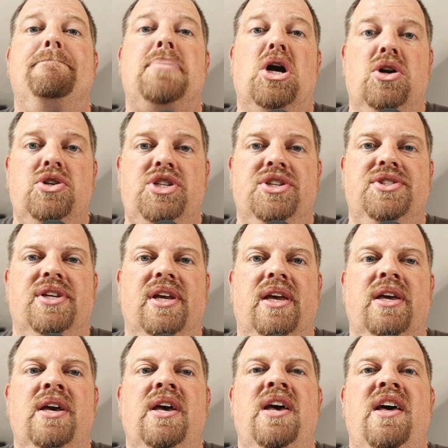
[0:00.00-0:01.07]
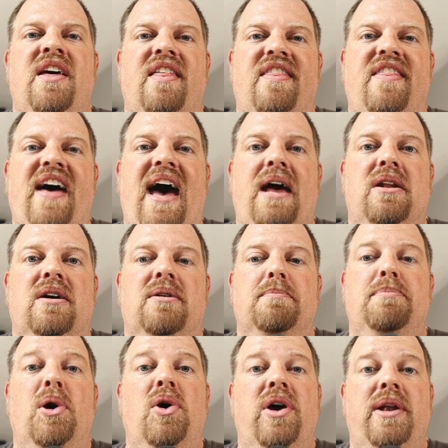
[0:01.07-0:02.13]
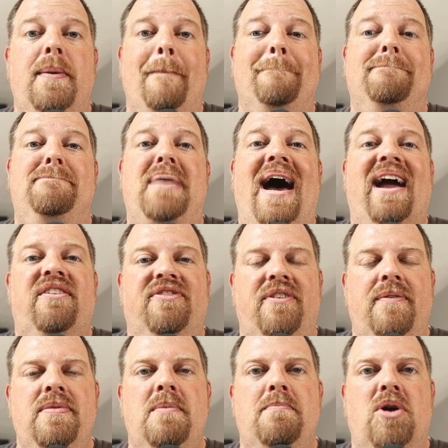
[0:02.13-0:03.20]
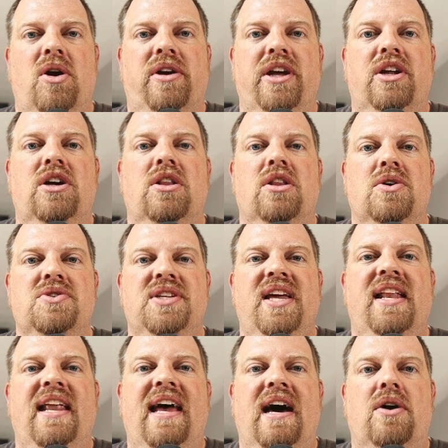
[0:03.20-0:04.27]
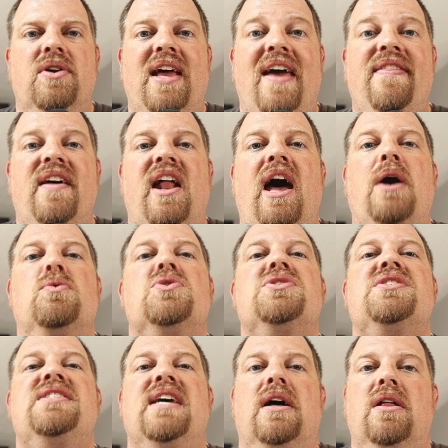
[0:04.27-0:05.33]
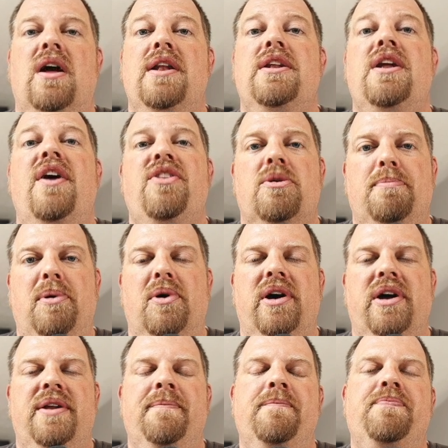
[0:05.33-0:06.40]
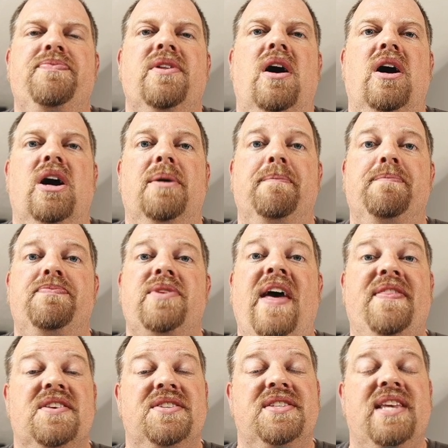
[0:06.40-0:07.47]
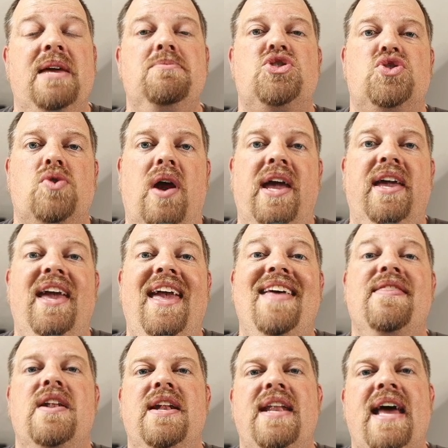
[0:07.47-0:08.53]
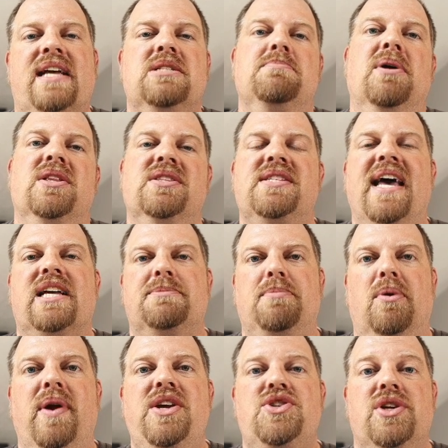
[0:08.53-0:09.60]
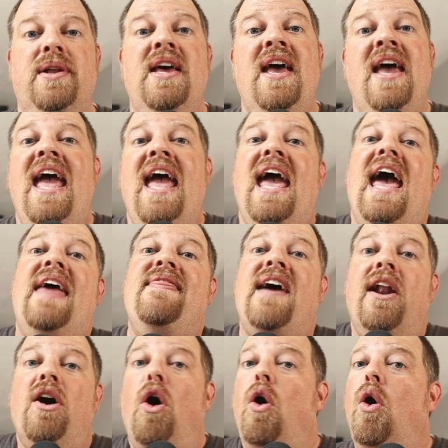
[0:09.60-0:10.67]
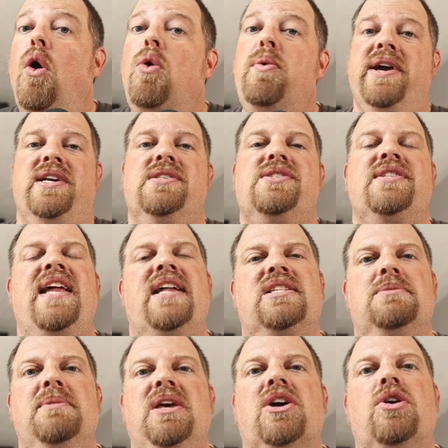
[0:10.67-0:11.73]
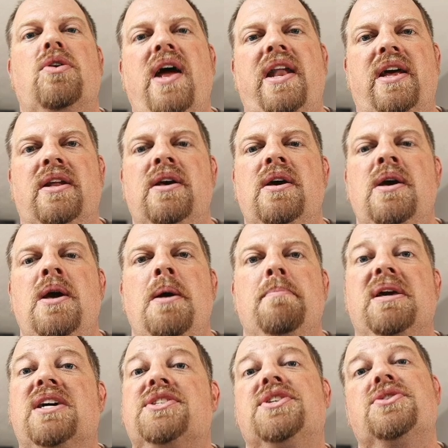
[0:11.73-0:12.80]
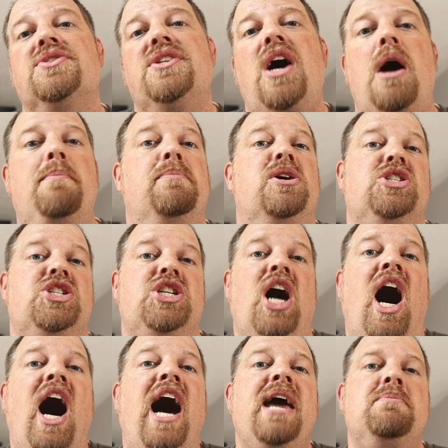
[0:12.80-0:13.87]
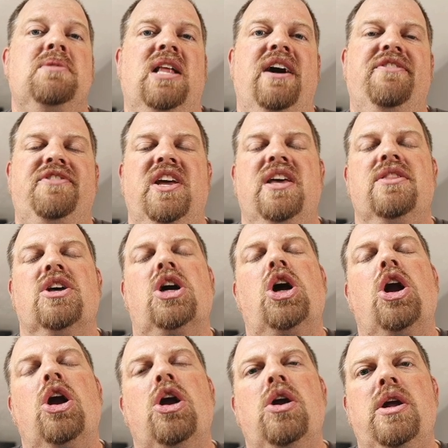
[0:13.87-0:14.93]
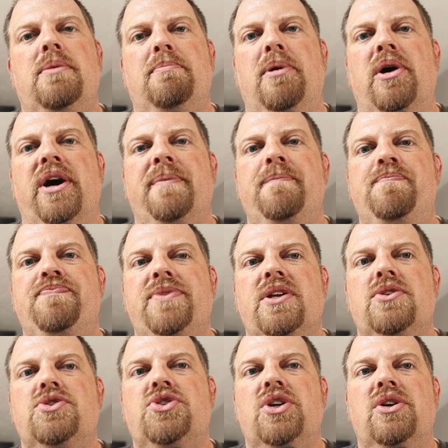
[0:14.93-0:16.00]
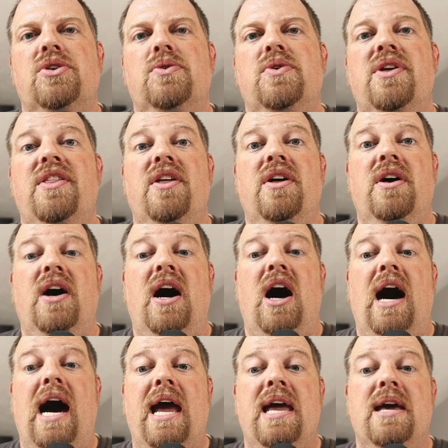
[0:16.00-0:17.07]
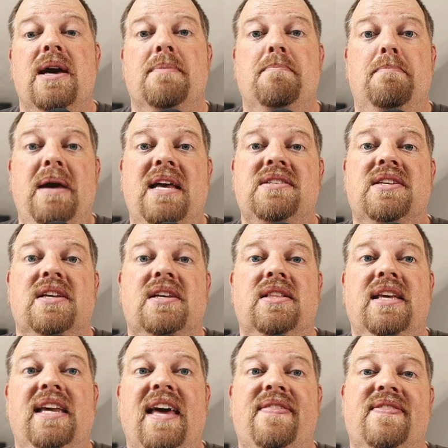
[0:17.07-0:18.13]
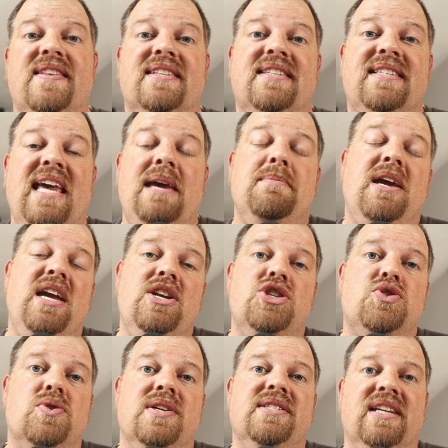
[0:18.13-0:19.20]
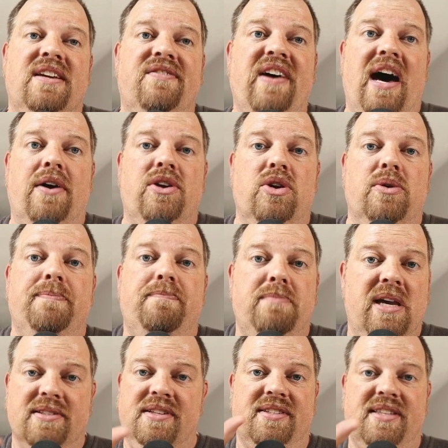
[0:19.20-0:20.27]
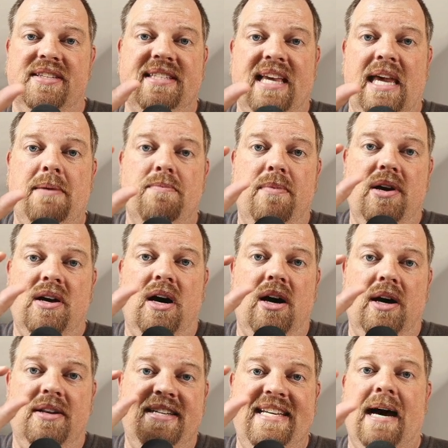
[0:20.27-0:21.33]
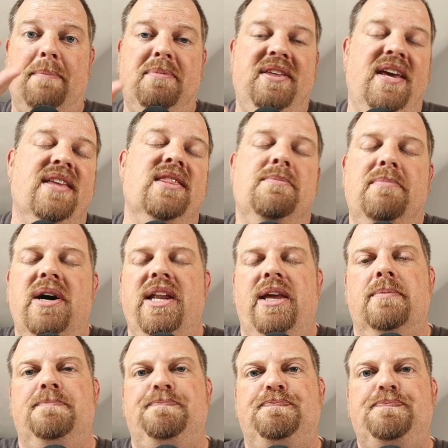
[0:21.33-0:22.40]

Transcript: purchasing that put back from the market, closing it out, and then I will sell another put at the same strike in the next month's expiration. And that always nets me a credit because there's not much time left in the current put. So I am basically get the same intrinsic value because it's the same depth in the money.